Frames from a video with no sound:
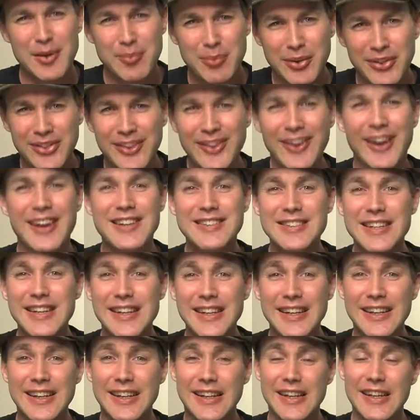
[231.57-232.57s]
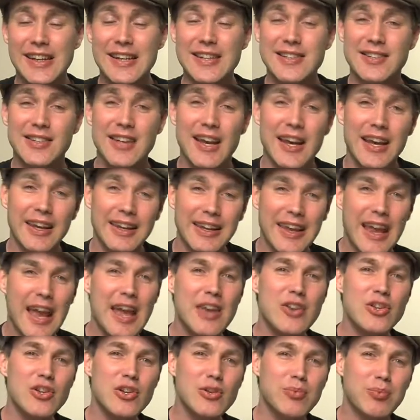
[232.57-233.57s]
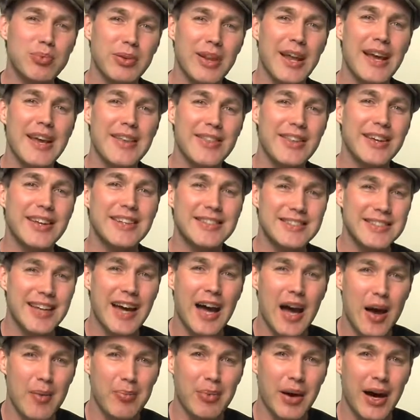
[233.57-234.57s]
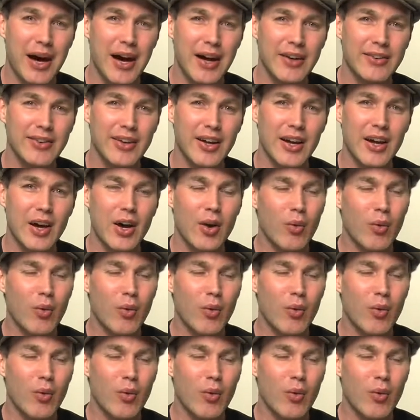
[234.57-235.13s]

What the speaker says: But the idea here is, can you play the guitar part